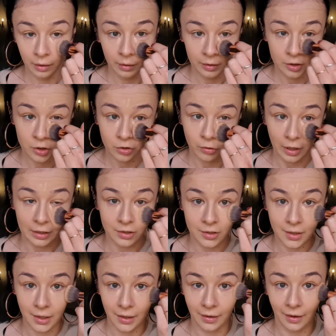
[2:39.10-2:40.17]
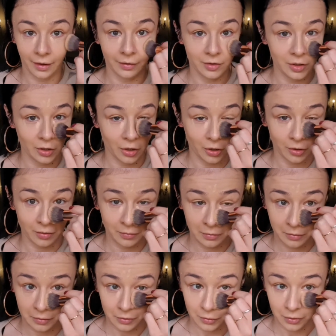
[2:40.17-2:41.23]
scratching, and yeah,
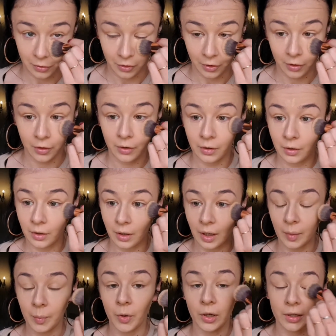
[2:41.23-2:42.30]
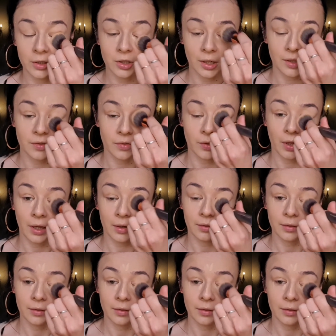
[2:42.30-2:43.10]
so I apologize for that.